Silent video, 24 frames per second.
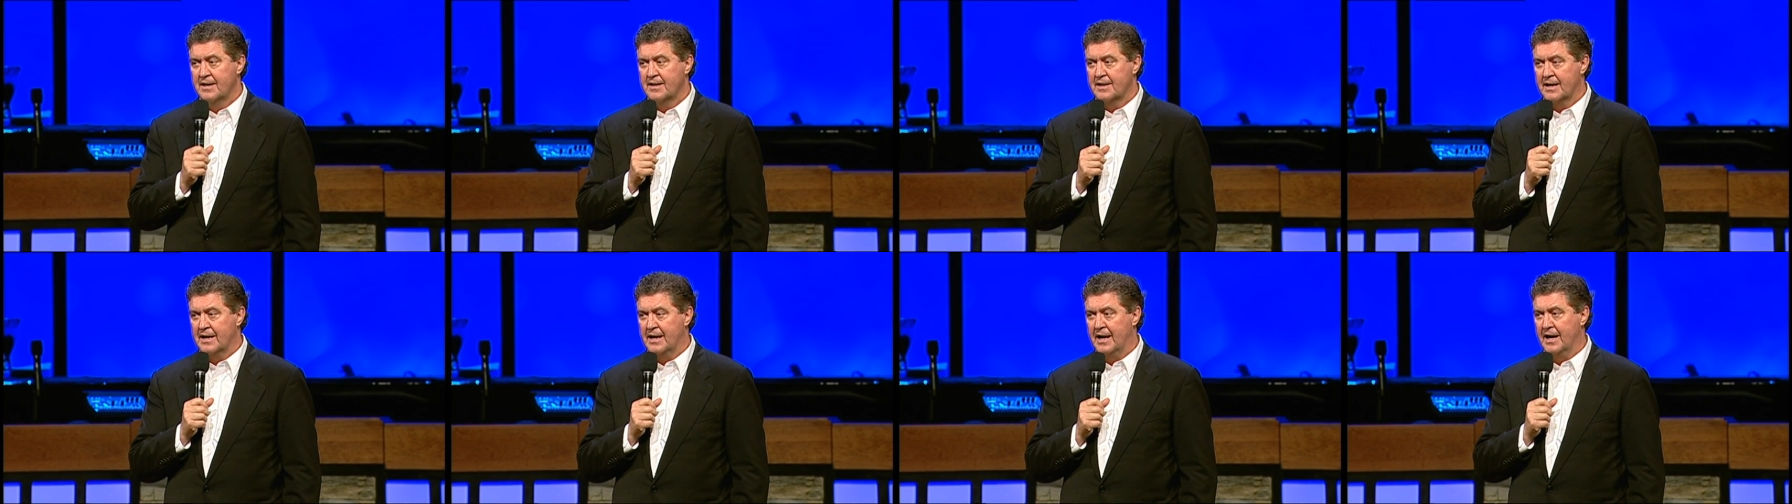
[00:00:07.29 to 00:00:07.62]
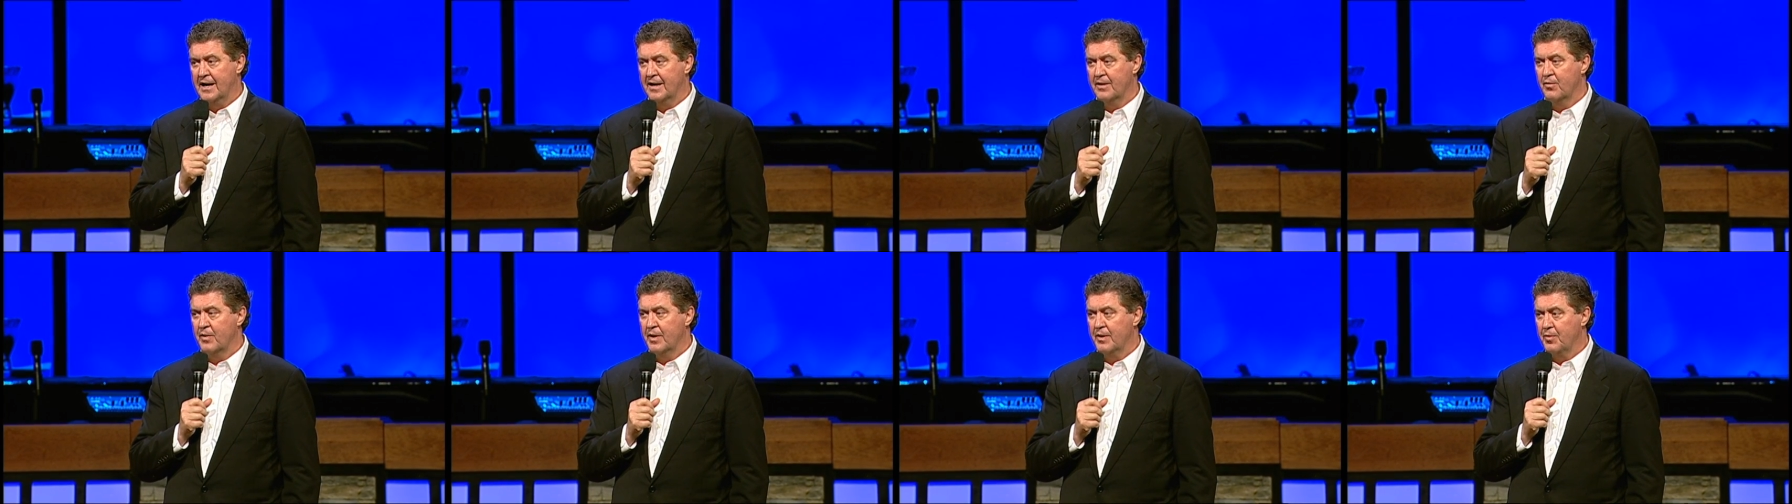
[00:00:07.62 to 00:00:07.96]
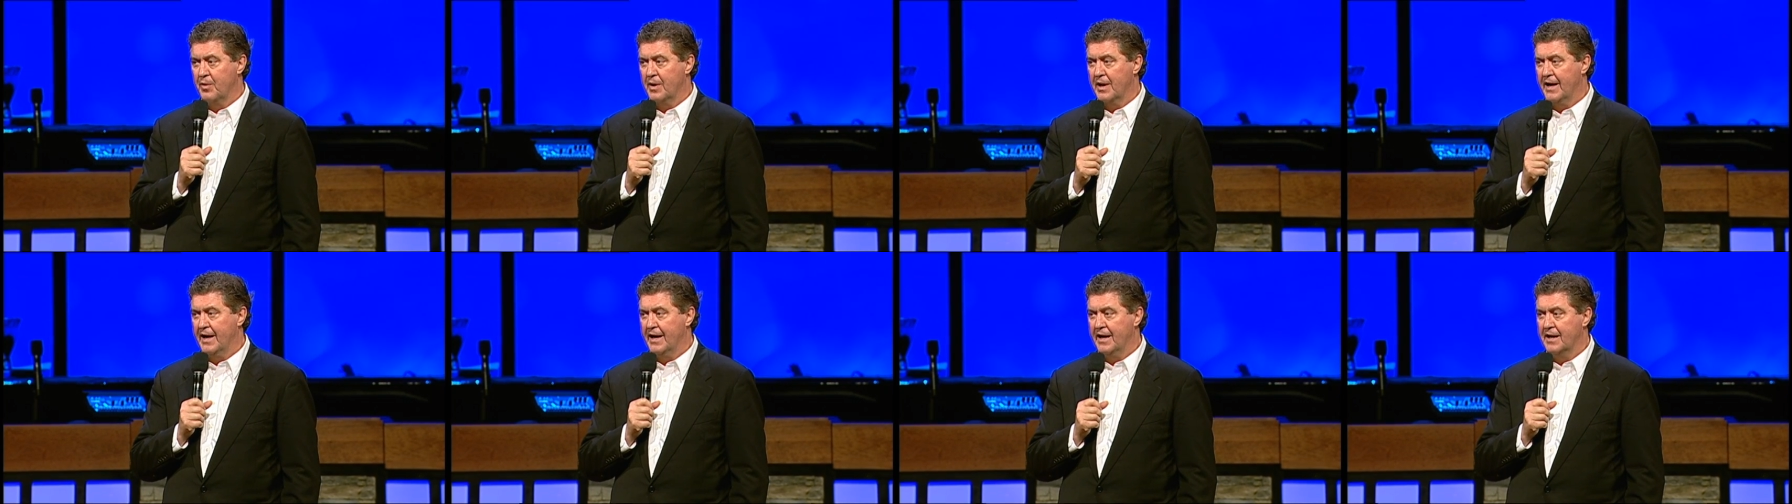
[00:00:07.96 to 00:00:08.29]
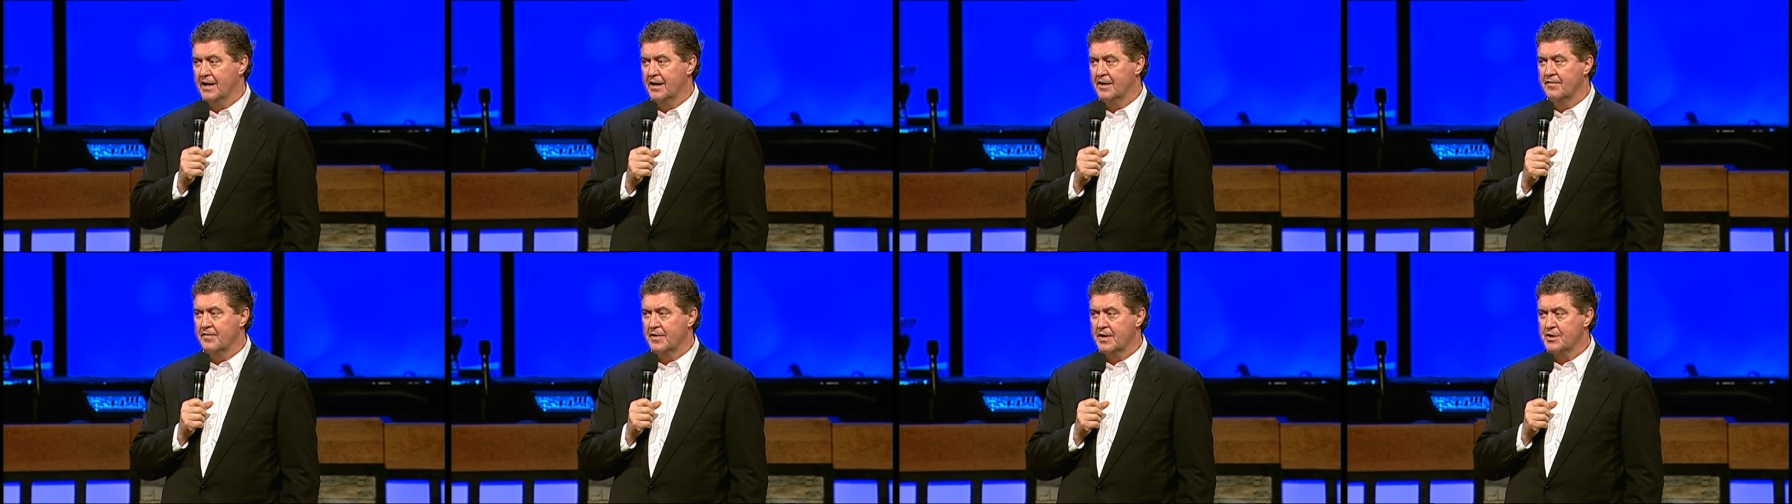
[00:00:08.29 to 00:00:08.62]
the night we will
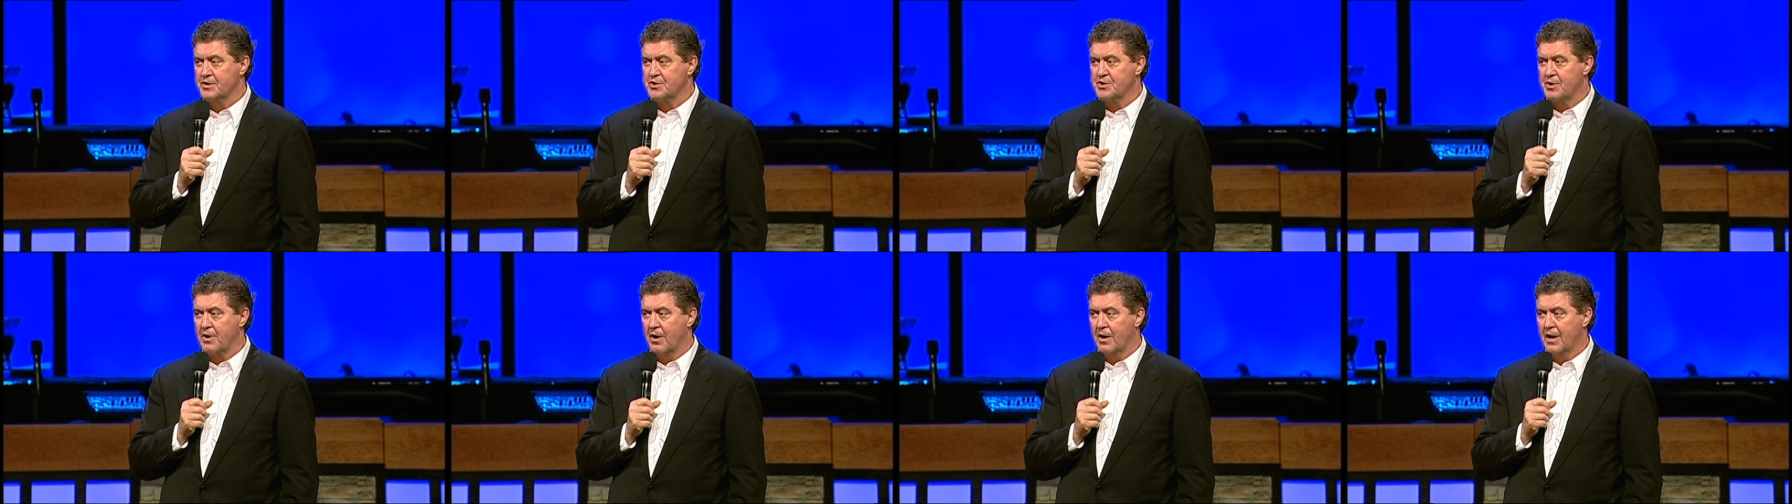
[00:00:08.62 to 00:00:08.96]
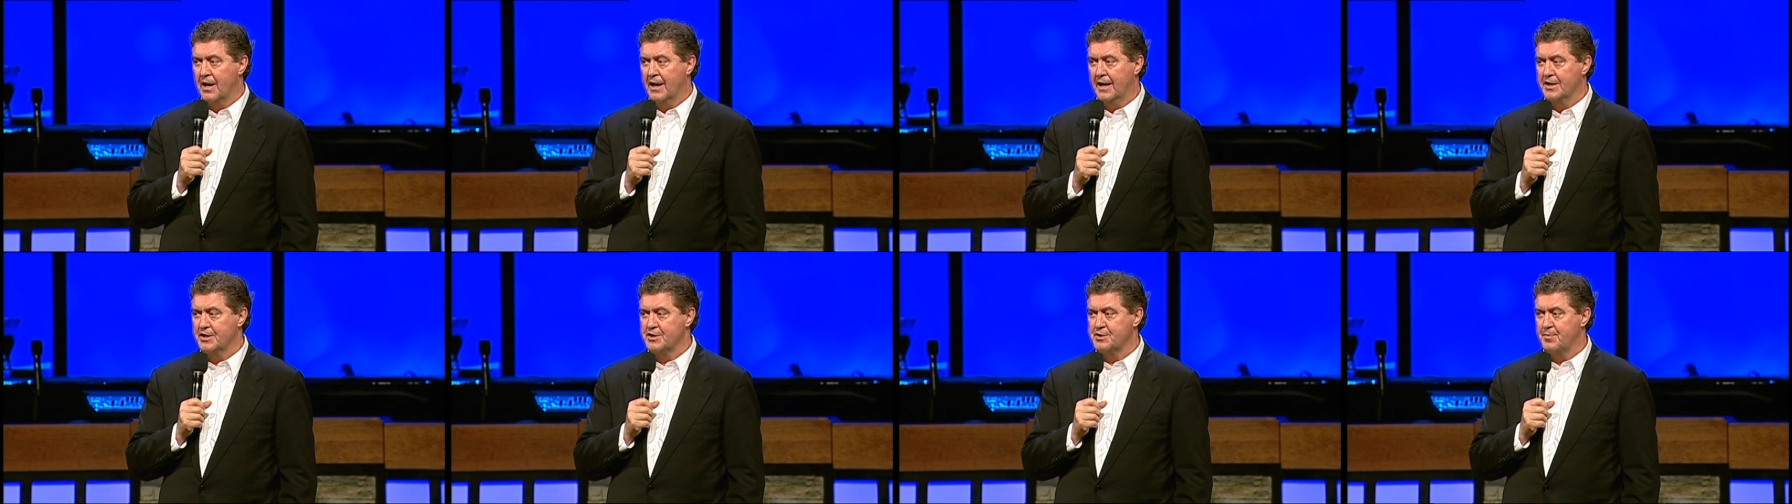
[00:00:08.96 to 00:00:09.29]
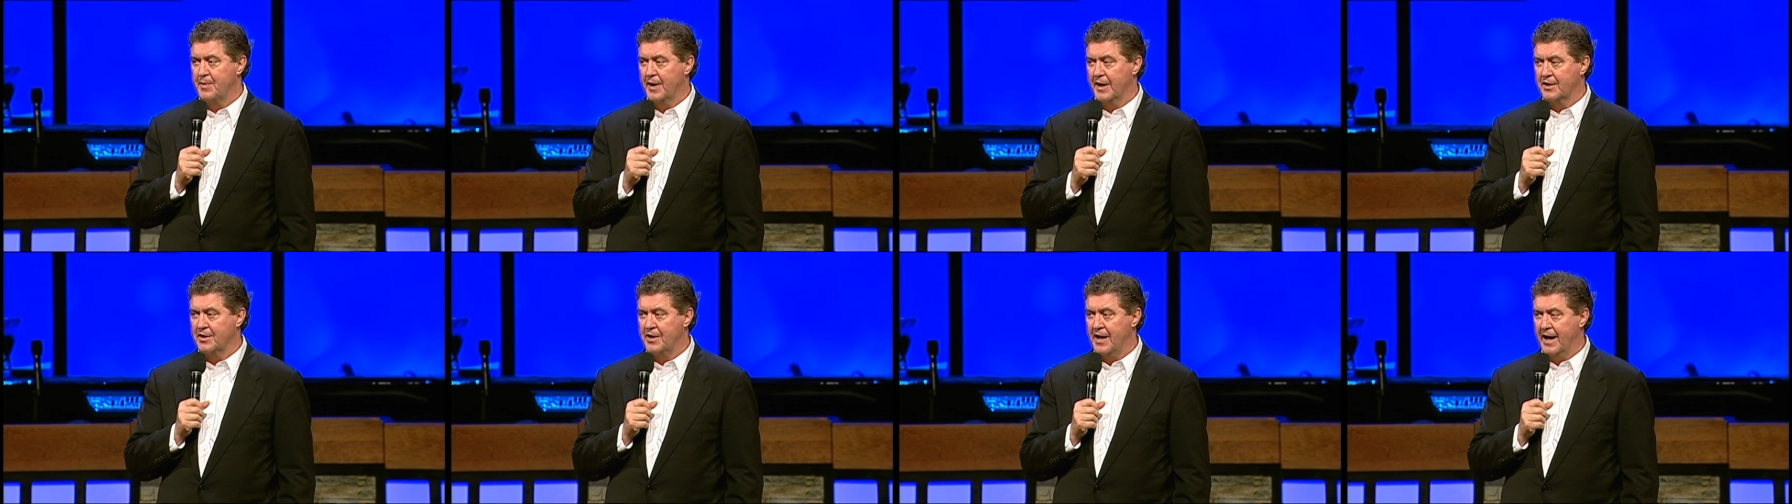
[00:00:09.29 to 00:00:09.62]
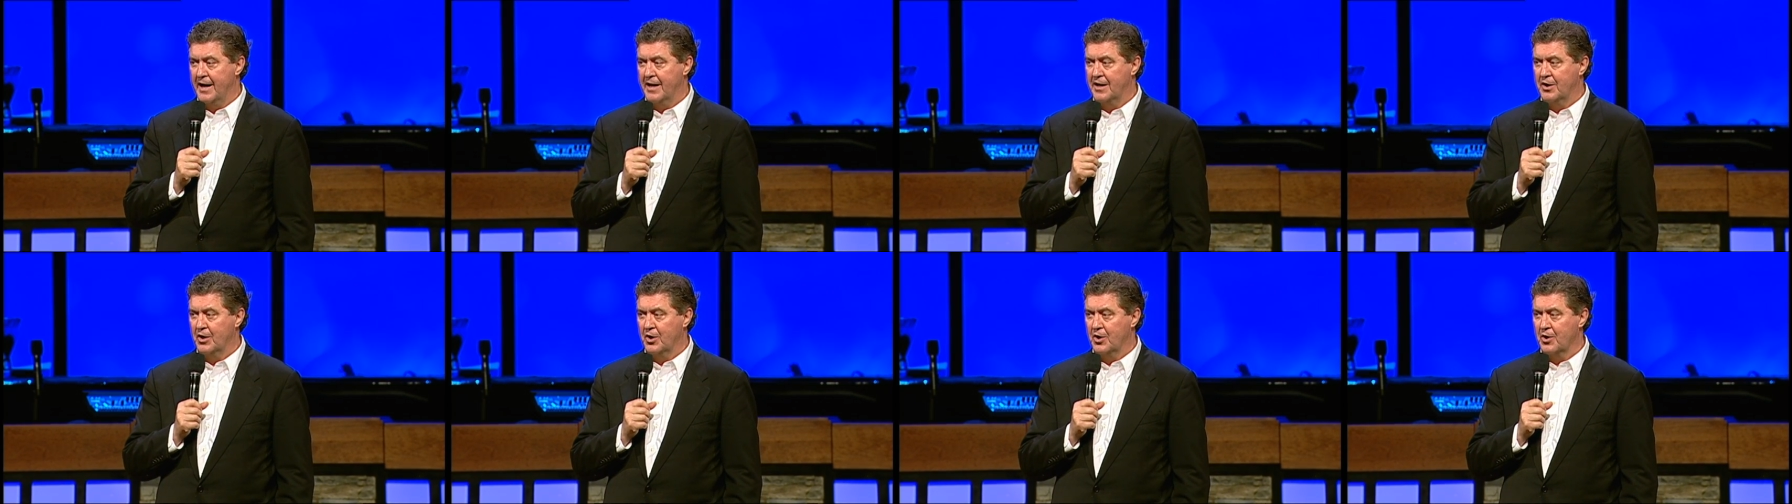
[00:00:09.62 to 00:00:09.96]
have Starlight
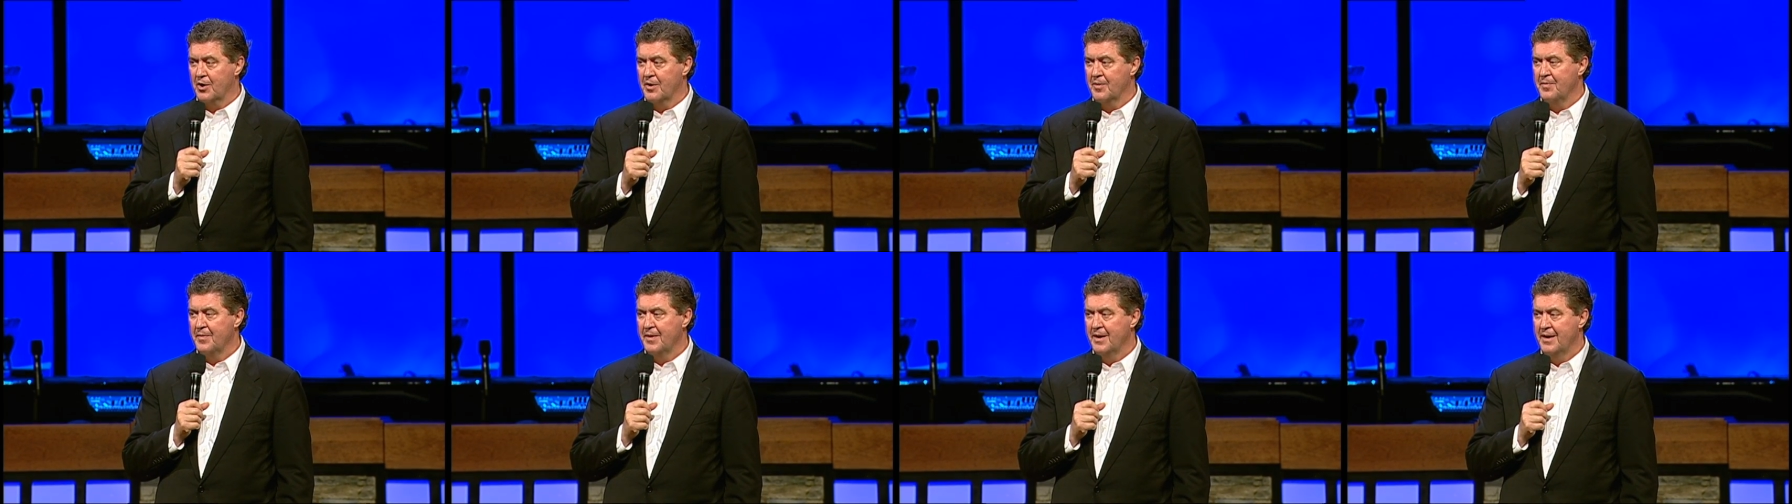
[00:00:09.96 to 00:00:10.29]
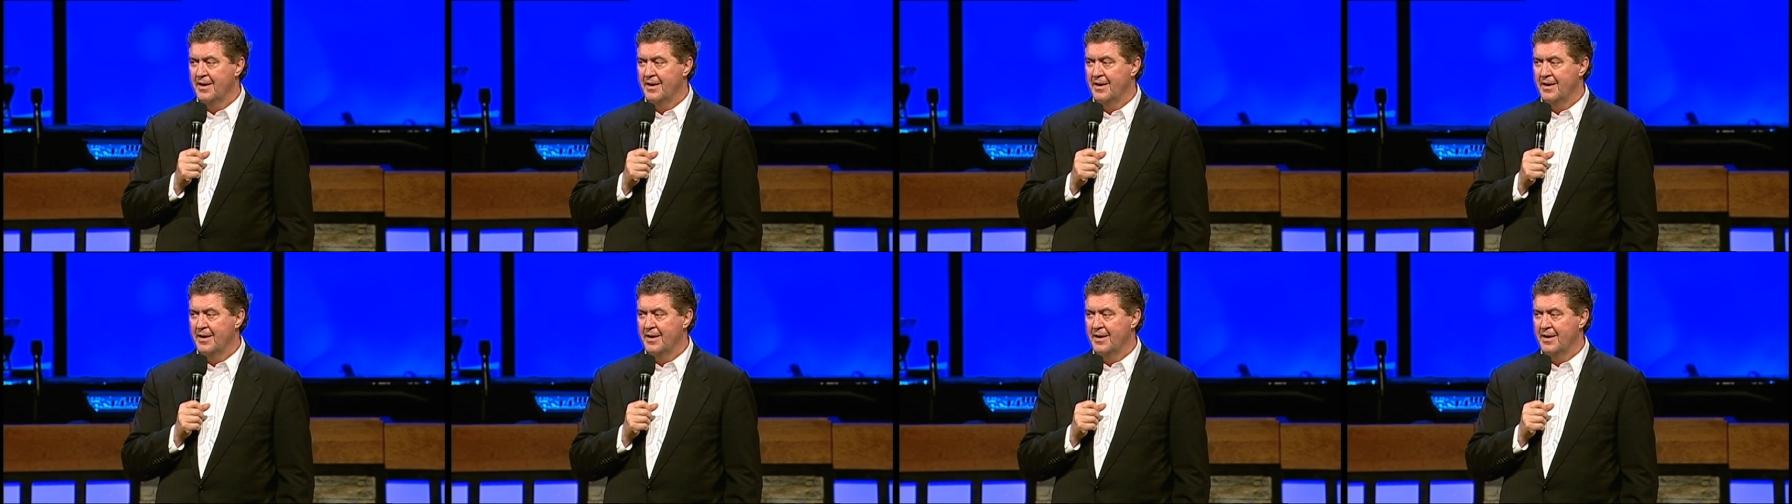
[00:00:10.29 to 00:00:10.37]
Spectacular.